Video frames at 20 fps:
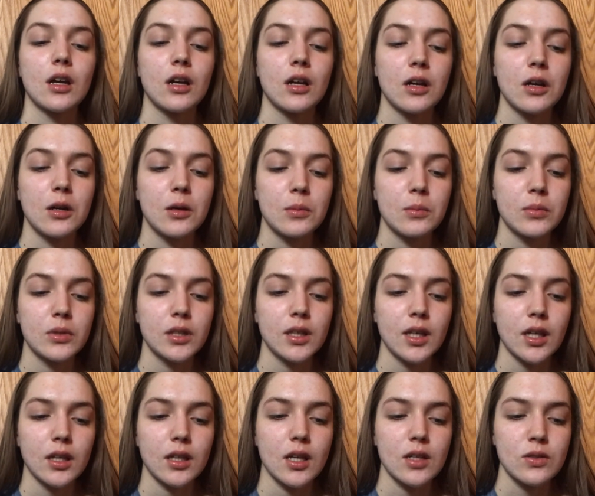But
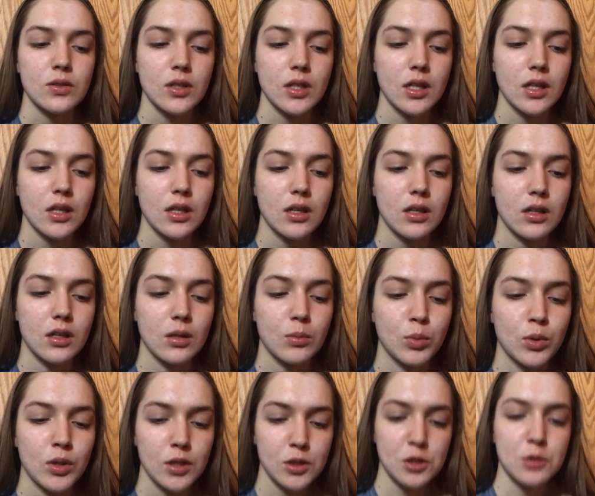yeah, yesterday
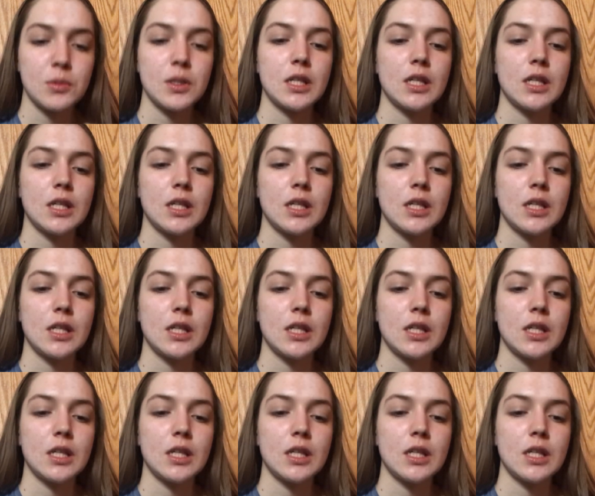production